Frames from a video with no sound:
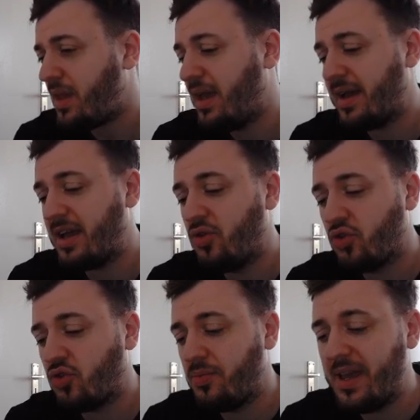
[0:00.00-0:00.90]
I can
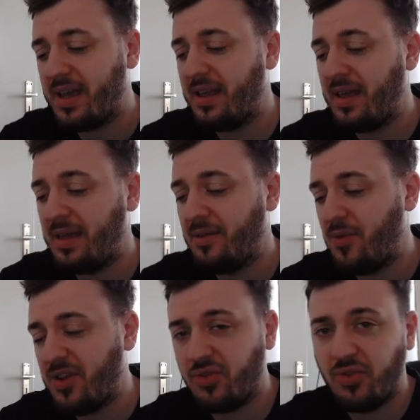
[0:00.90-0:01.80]
also make a
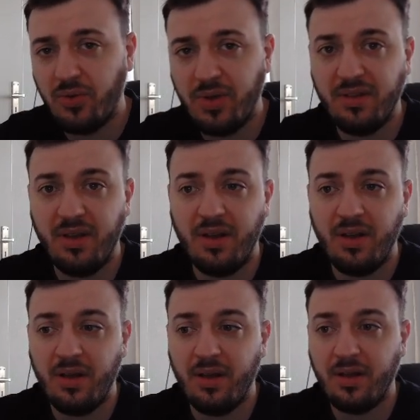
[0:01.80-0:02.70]
Resto Druid
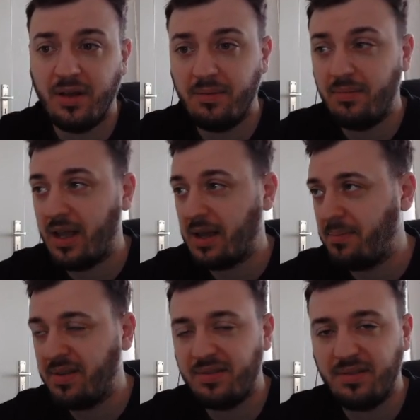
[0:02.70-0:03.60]
like
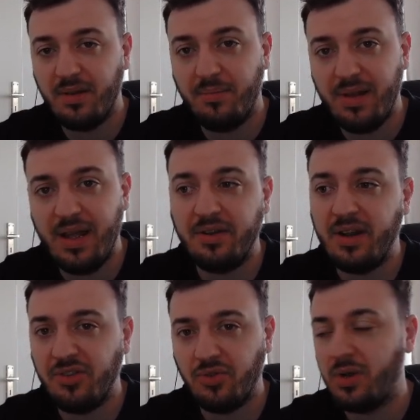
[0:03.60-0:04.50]
BiS planner
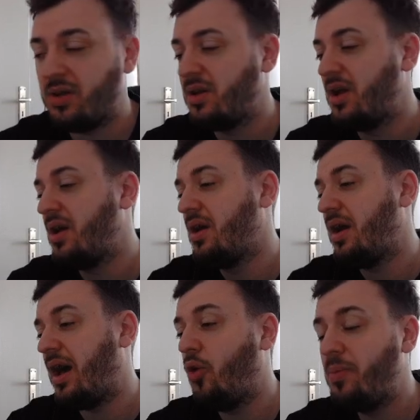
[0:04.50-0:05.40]
as well.
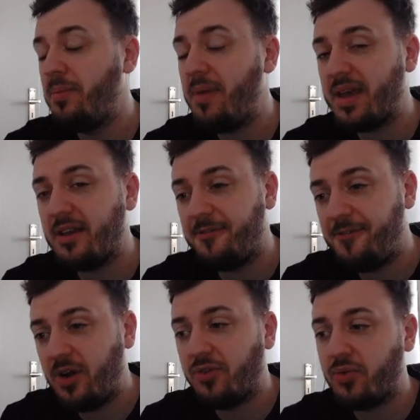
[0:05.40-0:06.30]
I will be making a
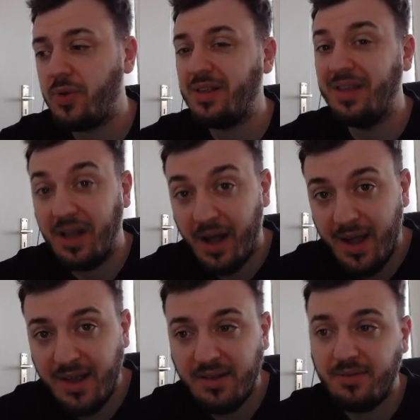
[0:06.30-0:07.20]
Feral Druid
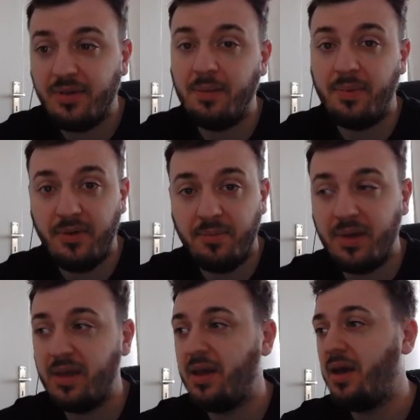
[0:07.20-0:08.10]
guide in
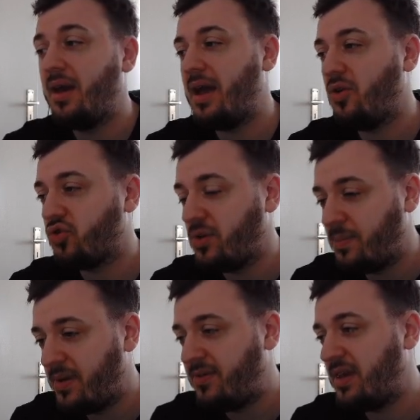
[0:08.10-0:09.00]
PvP and also in
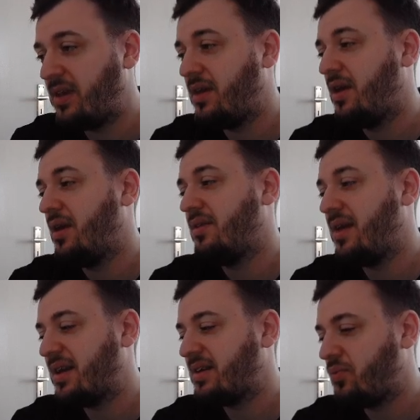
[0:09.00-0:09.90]
PvE.
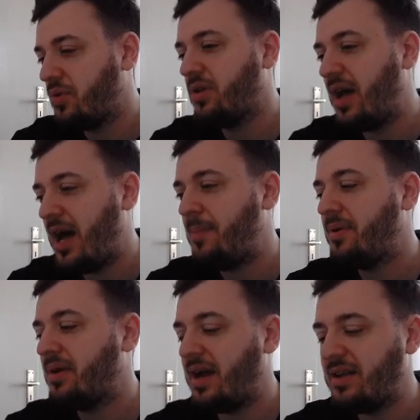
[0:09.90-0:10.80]
That will
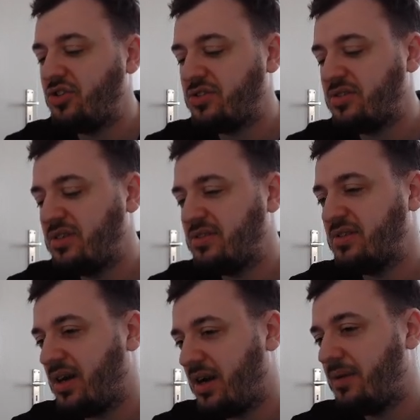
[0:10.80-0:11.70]
happen. I just need
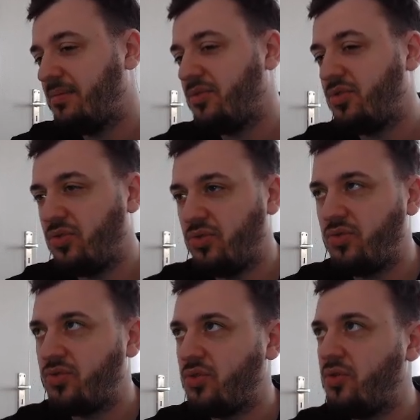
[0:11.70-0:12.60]
time to do
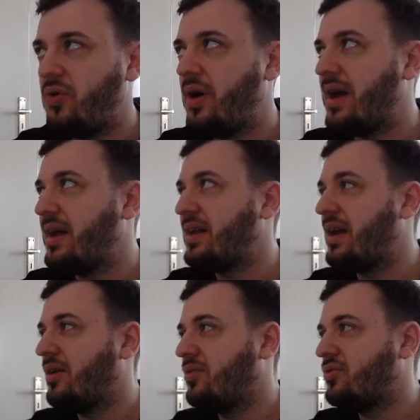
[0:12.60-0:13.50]
so, and
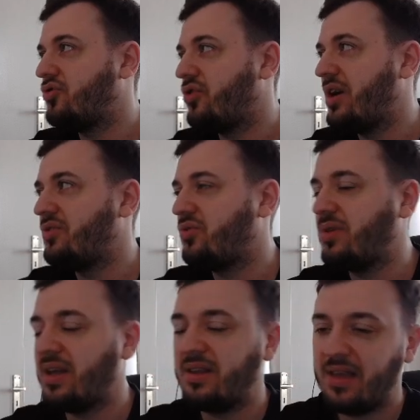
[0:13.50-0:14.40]
I'll try to
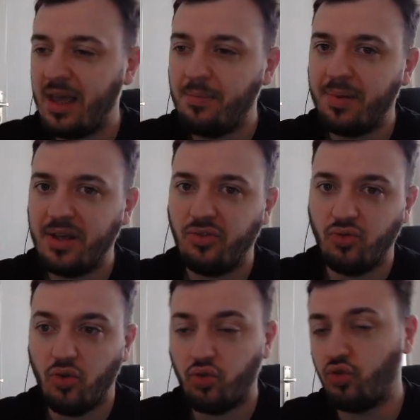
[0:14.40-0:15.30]
get gameplay
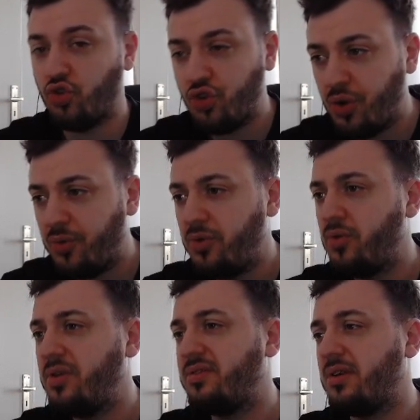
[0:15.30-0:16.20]
to also show
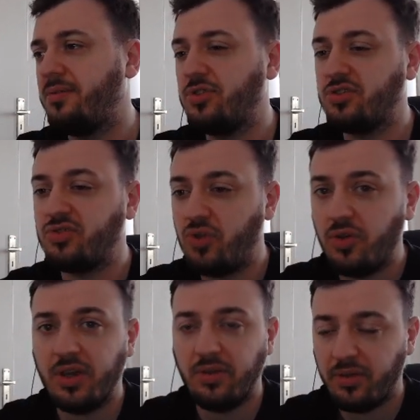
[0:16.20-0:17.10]
you instead of just
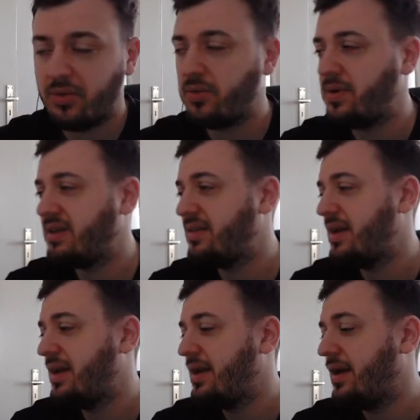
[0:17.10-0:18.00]
talking through it.
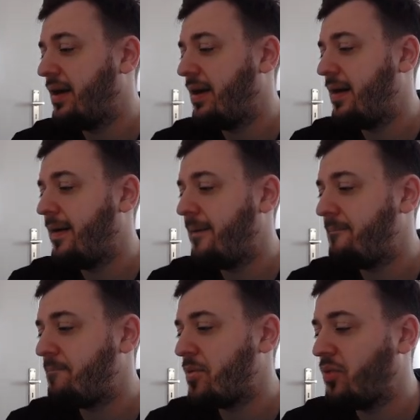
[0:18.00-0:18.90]

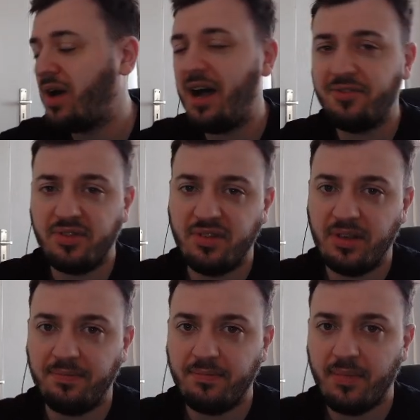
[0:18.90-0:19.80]
We'll have to
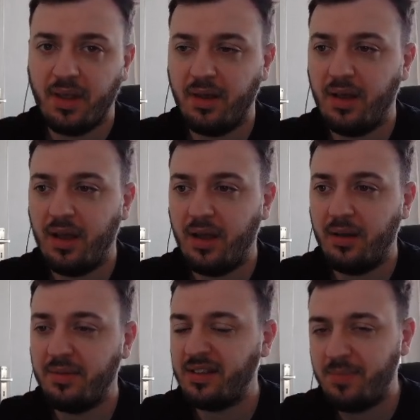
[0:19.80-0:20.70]
see.
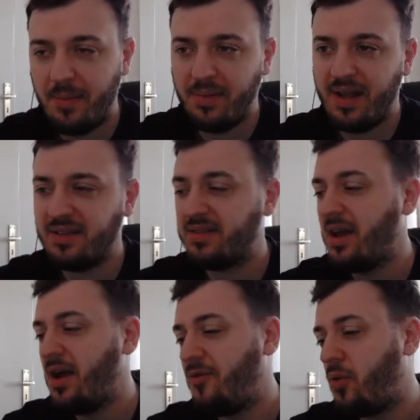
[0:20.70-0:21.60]
That's my plans.
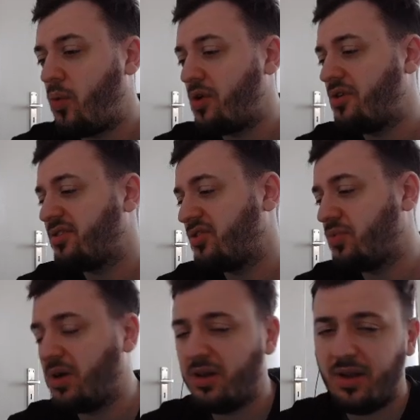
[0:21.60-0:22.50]
For Warriors as
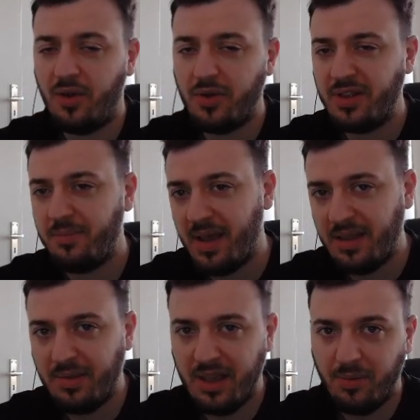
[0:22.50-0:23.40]
well, I already made
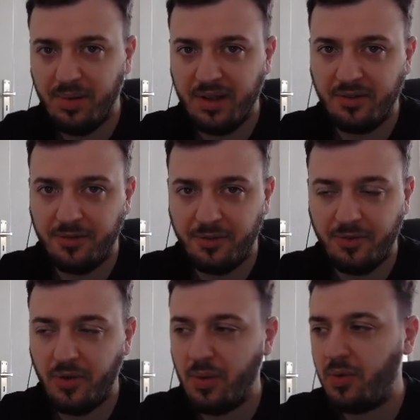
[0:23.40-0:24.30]
the gear planner for
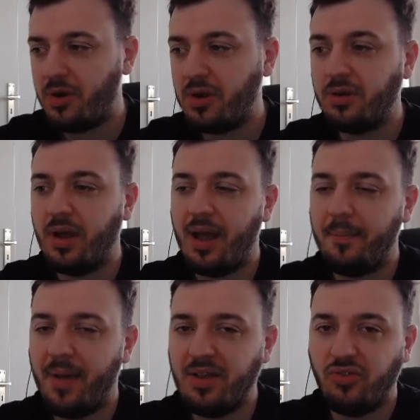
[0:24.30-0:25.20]
Fury Warrior. I
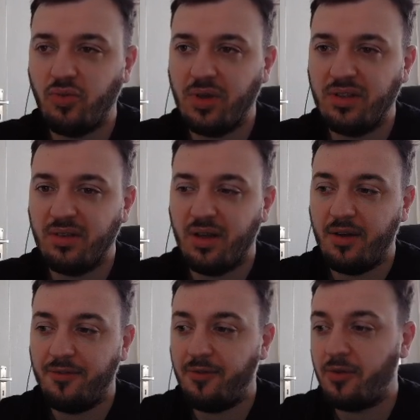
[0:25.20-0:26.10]
might do it
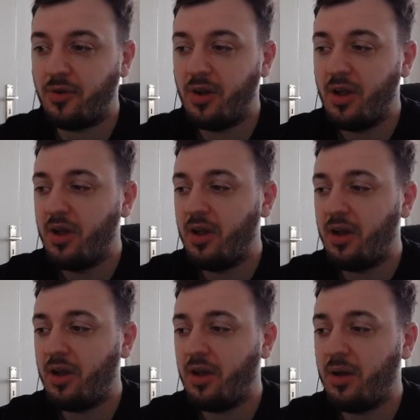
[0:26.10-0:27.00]
for
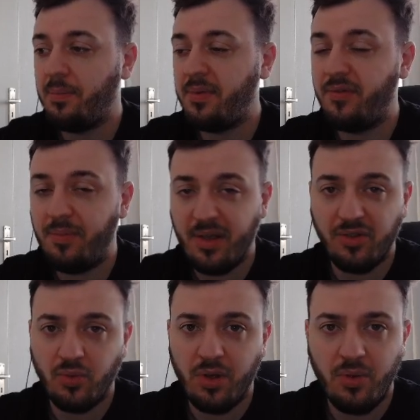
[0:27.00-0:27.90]
PvP
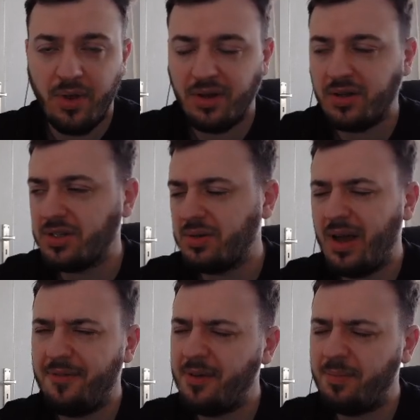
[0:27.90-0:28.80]
as well. Why not?
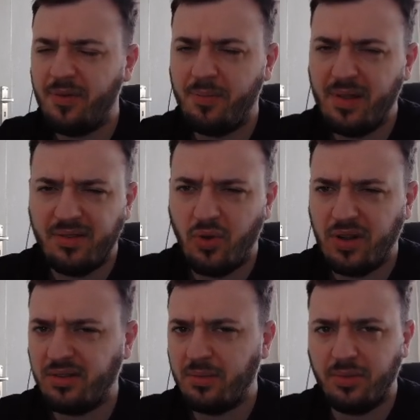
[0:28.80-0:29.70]
I think PvP is
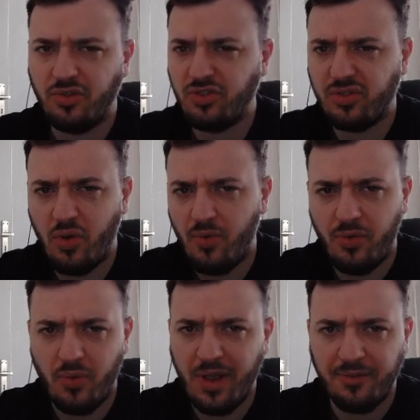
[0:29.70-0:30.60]
quite simple. Just go
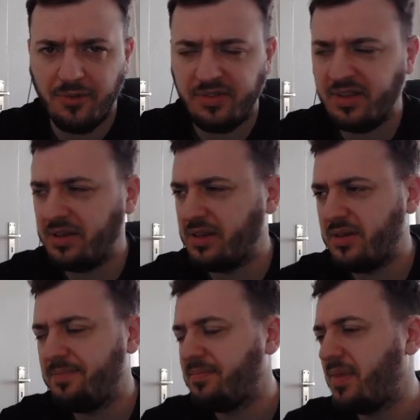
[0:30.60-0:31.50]
for rank 14
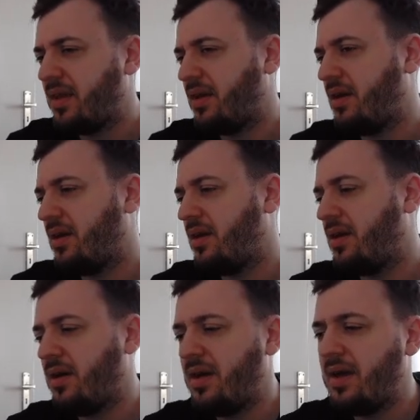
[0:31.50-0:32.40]
gear.
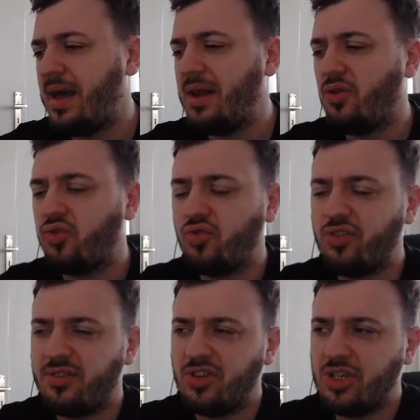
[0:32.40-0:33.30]
And also
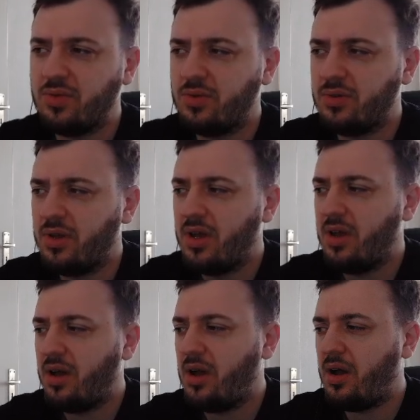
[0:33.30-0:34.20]
just in general,
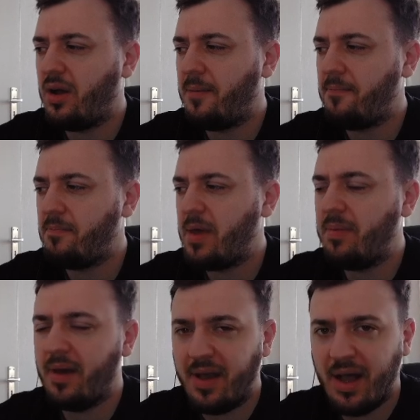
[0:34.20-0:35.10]

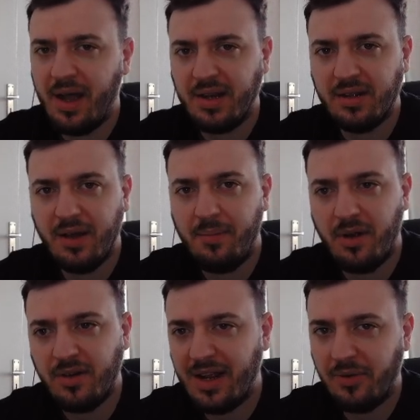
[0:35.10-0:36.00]
maybe a guide
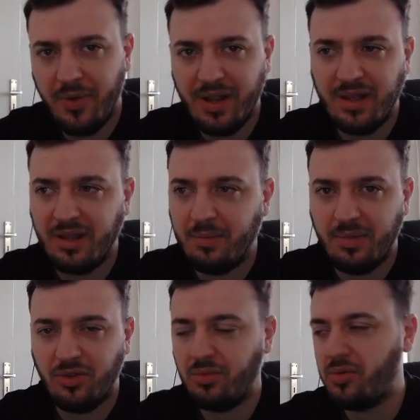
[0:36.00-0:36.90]
about like raiding in
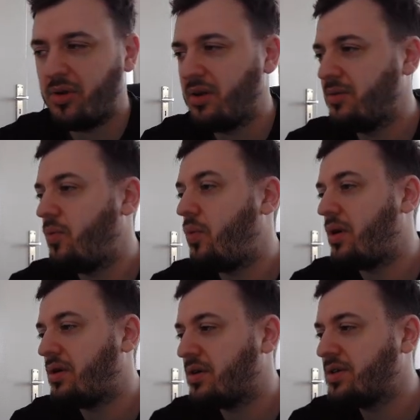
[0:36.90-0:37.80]
BDBL.
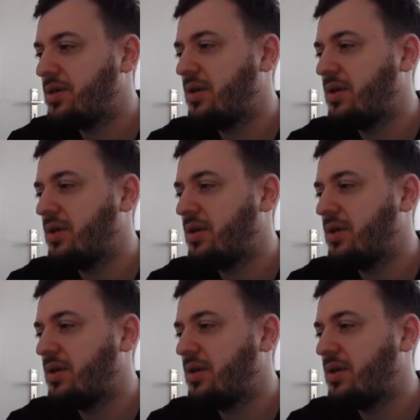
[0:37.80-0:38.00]
Why not?